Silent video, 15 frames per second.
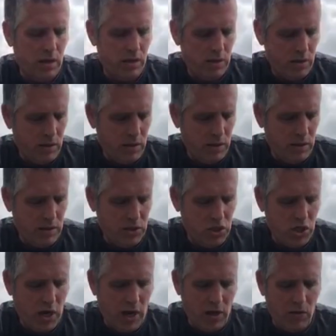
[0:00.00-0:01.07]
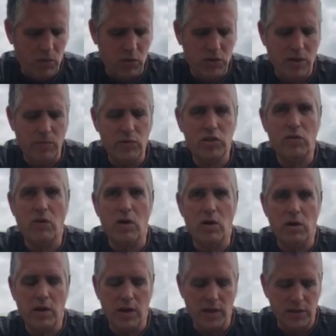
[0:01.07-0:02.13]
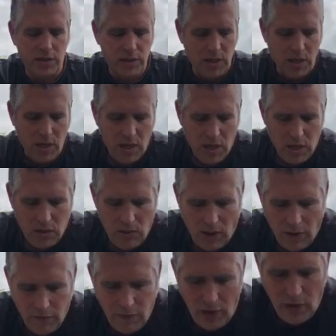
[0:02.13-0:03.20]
and check what temperature Ernie is. You have